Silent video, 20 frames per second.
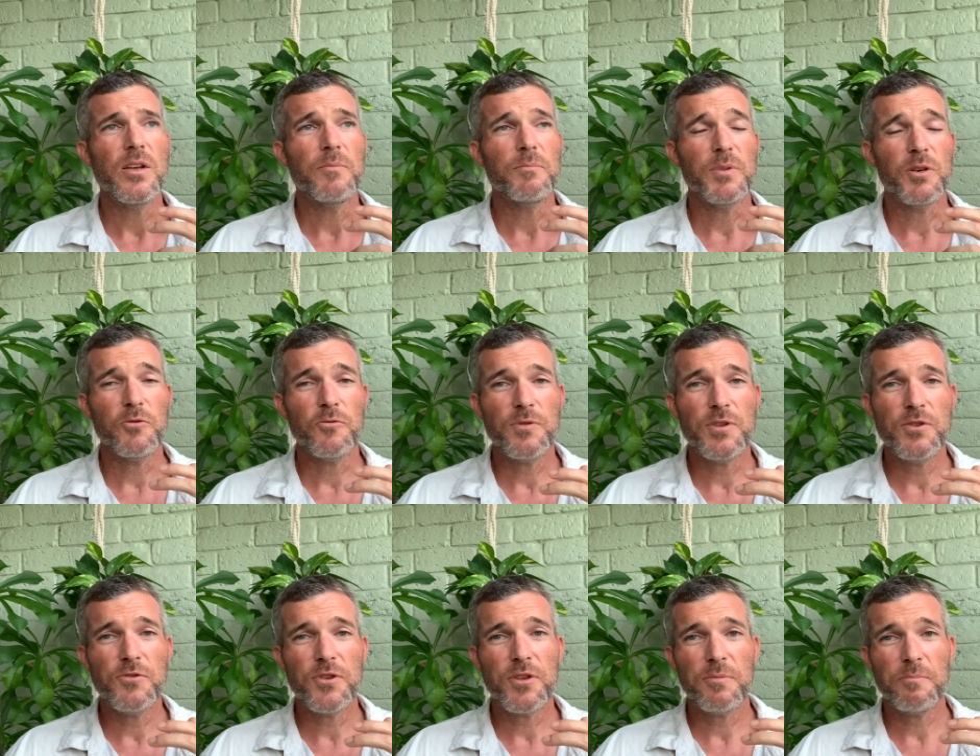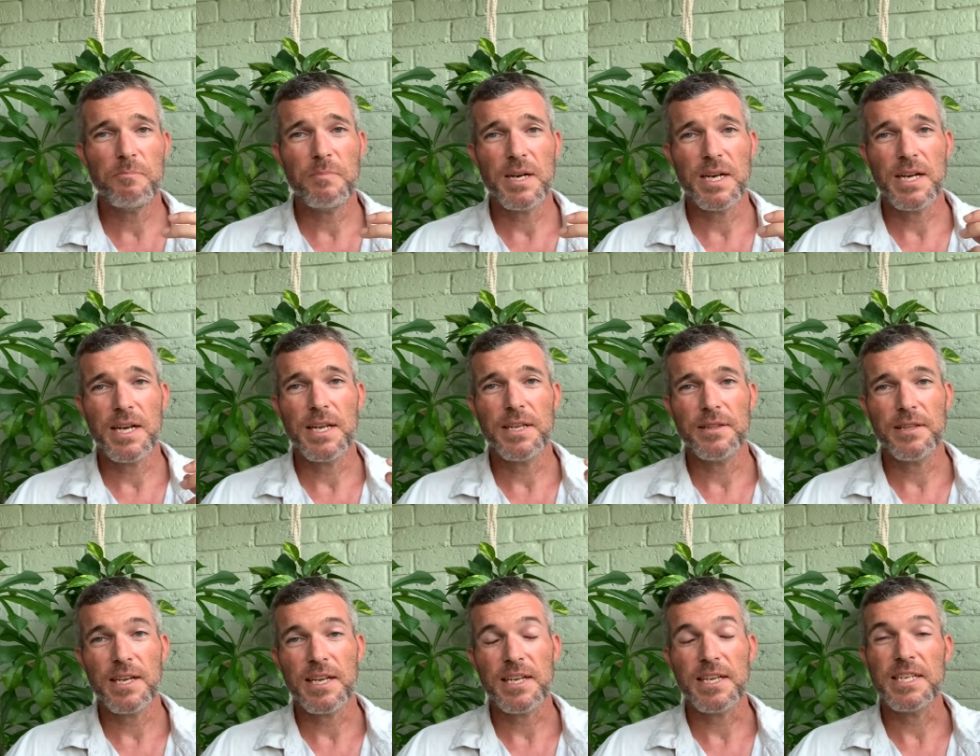But when you combine
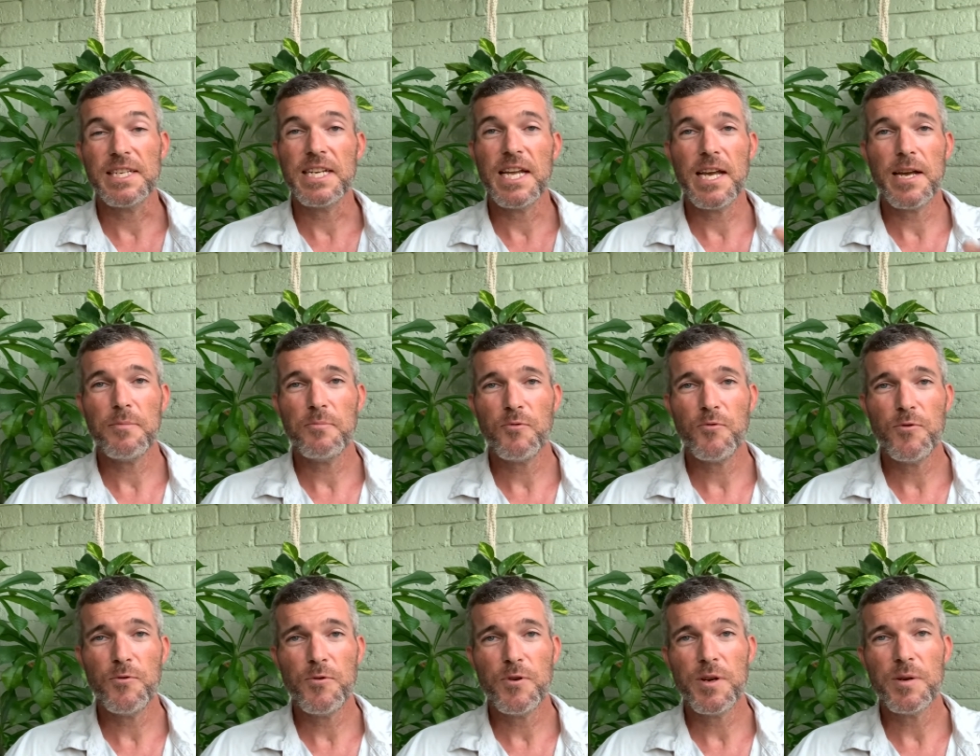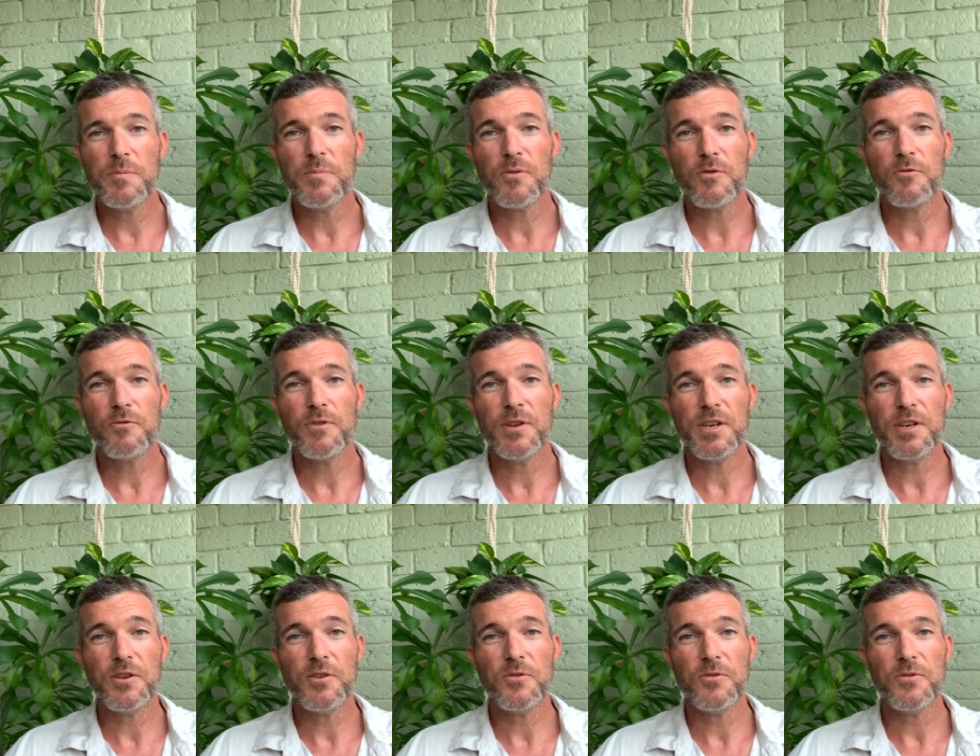like a tap-rooted
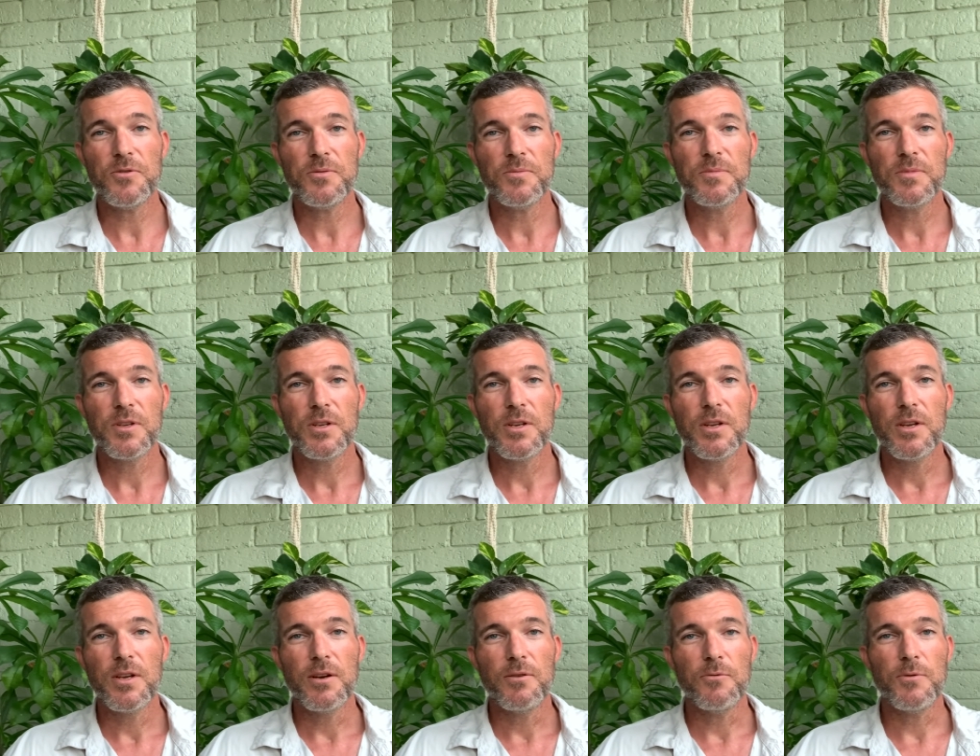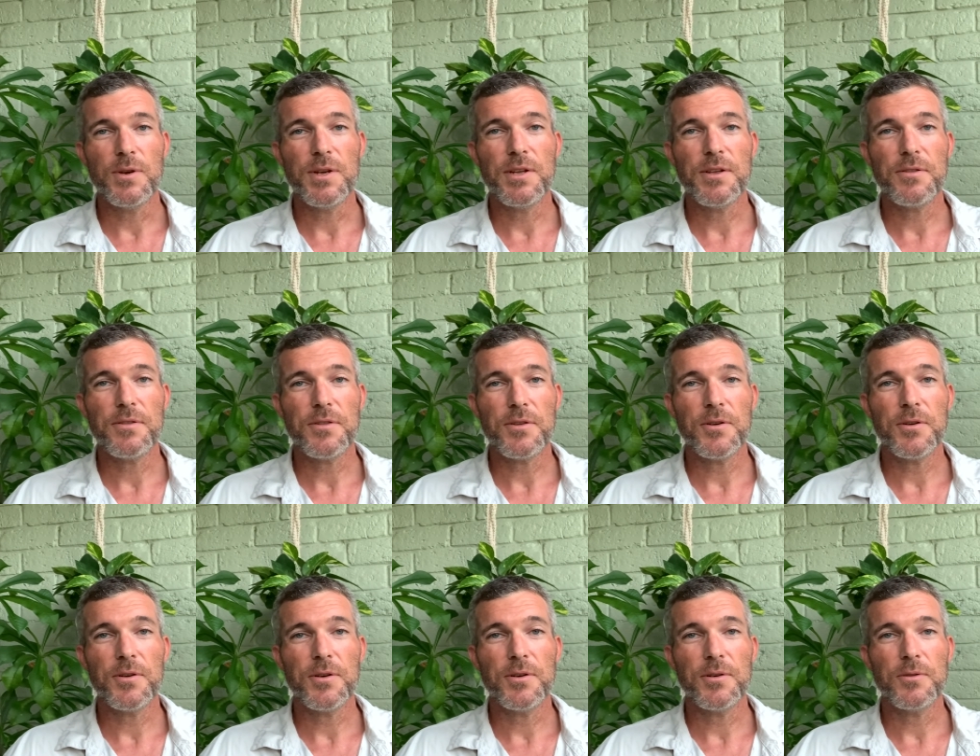perennial with
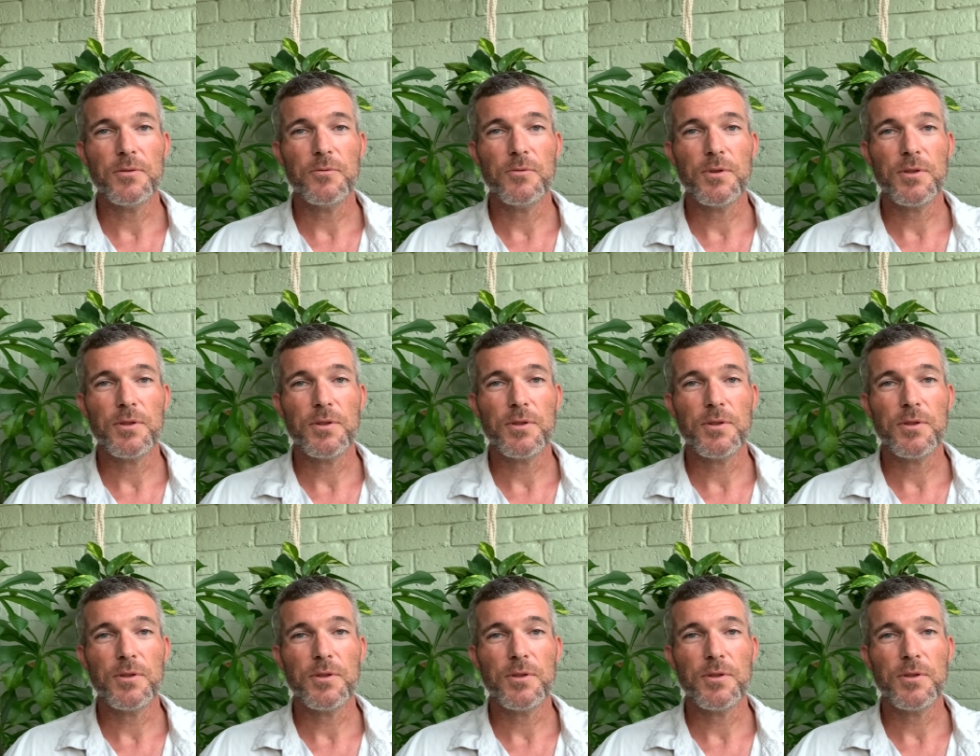a